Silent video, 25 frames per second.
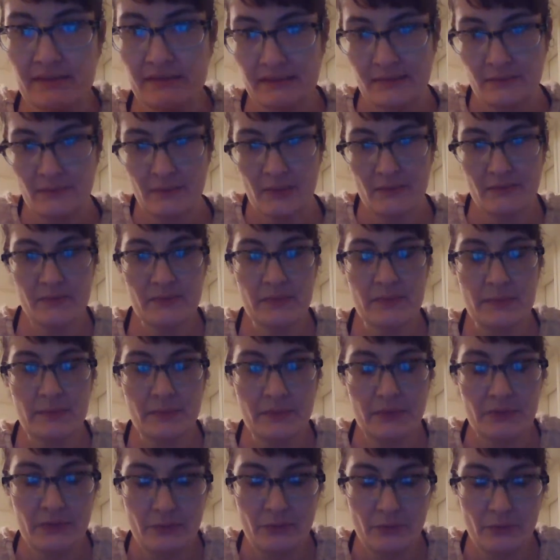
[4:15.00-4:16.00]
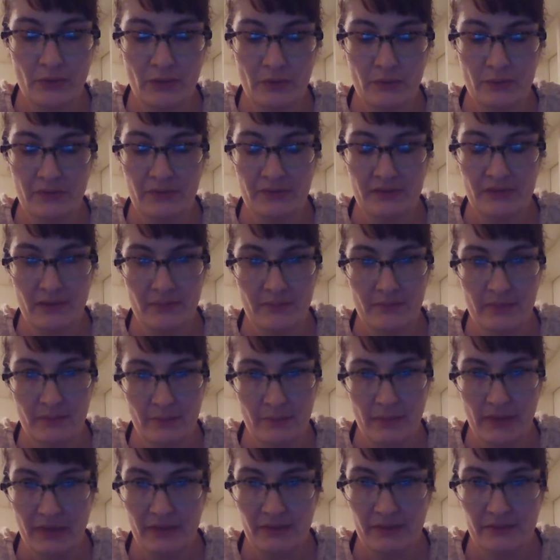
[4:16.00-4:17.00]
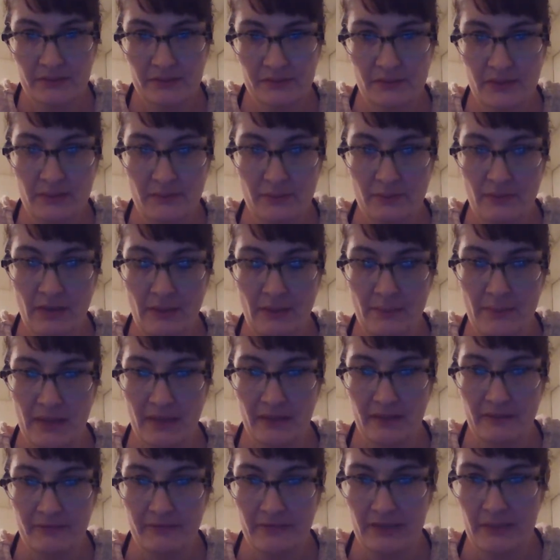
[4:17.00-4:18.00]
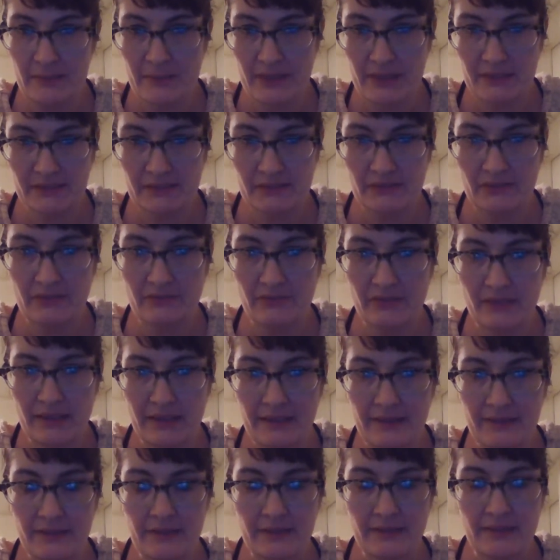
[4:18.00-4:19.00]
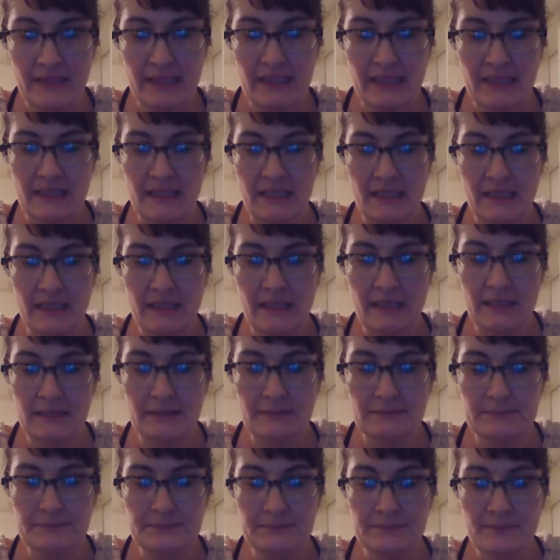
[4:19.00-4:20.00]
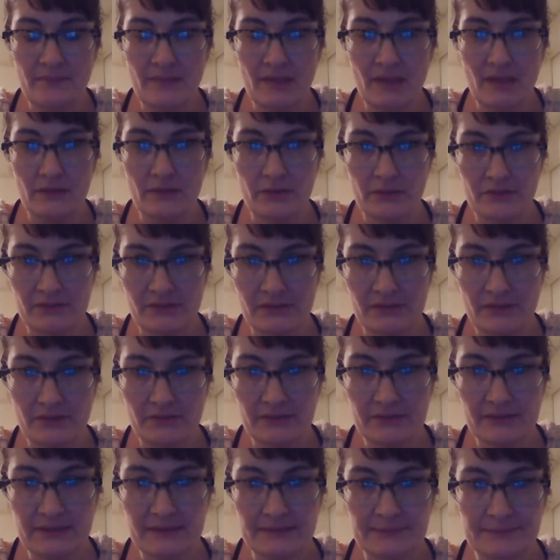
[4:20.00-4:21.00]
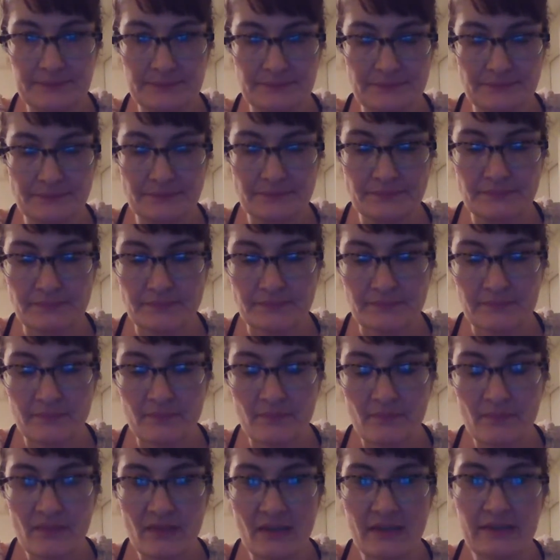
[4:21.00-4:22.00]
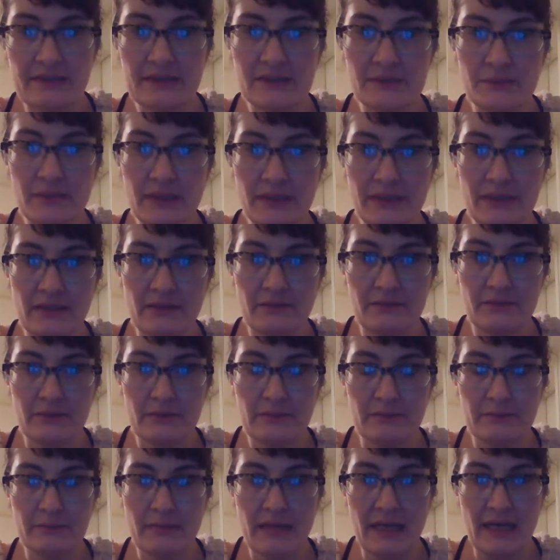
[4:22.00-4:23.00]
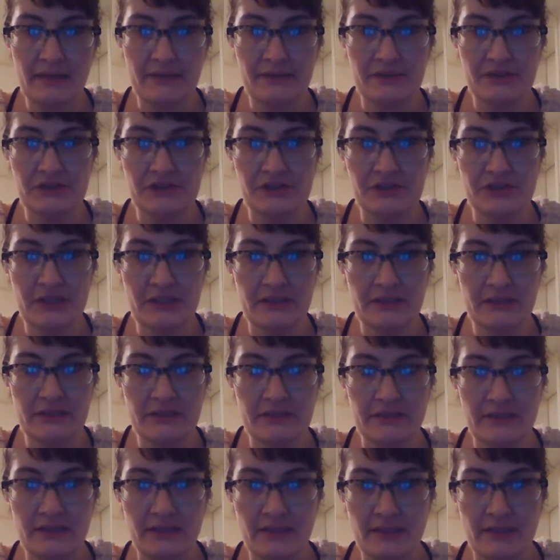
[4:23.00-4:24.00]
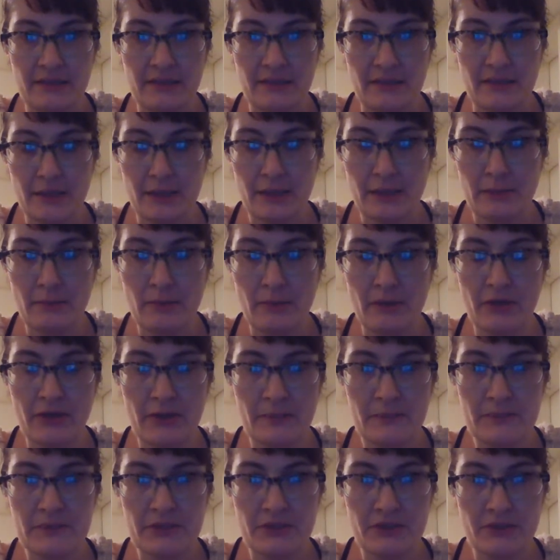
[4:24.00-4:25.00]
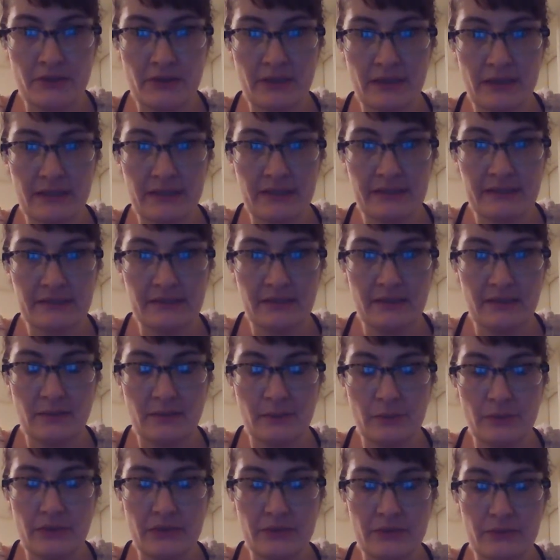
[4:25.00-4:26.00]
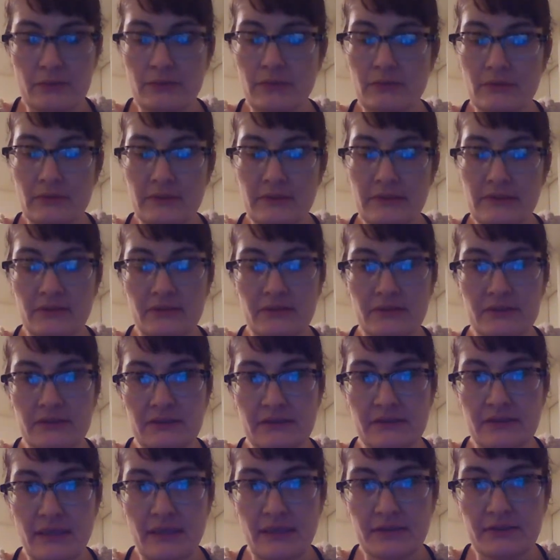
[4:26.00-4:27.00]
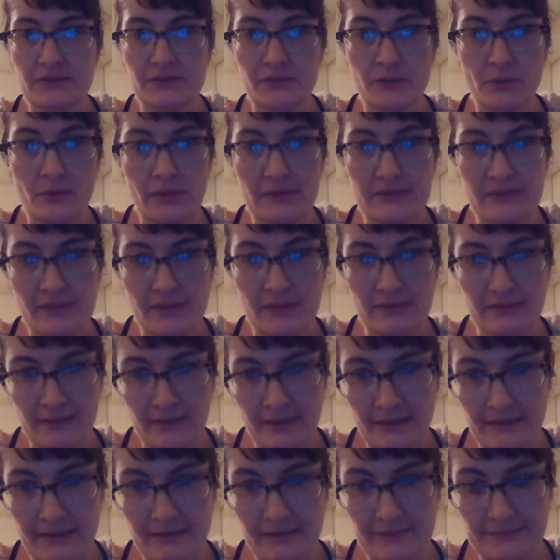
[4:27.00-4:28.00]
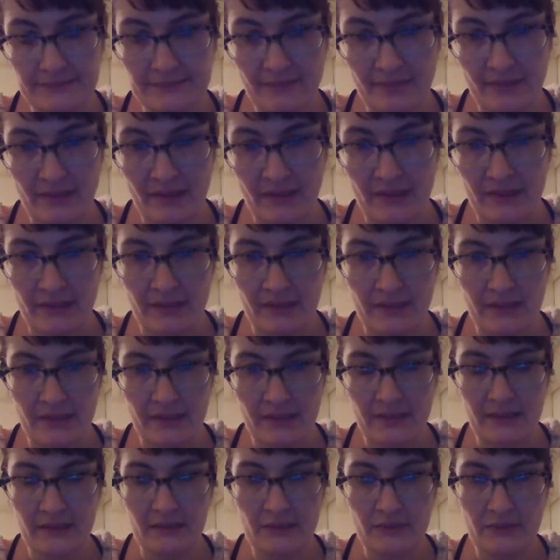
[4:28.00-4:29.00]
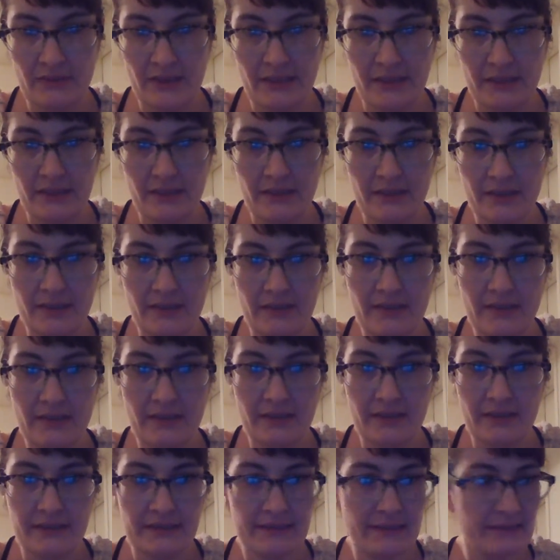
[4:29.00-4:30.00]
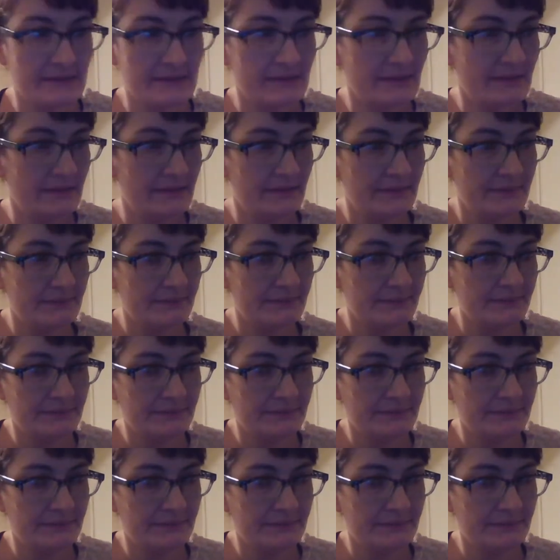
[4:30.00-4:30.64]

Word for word: sometimes people work with them in pairs with the, um, uh, male and female, sort of like um, lodestones. This one I got from Alex Jen, um, Art Obscura. He's got a pretty cool little uh, store. It's online, uh, located uh, in Texas.